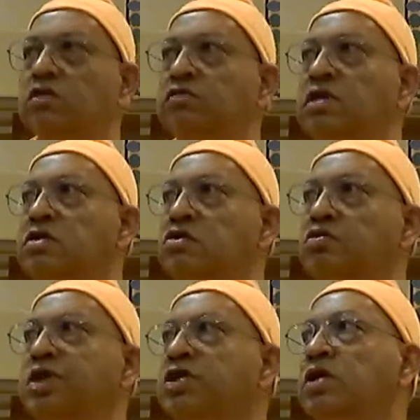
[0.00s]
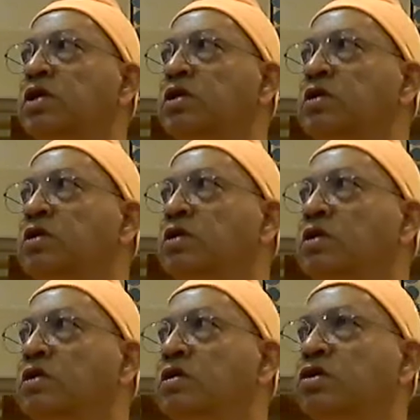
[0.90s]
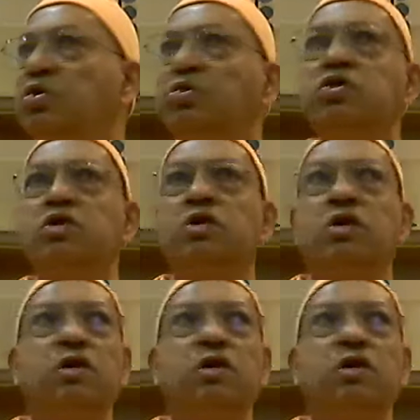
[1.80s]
of these Upanishadic truths.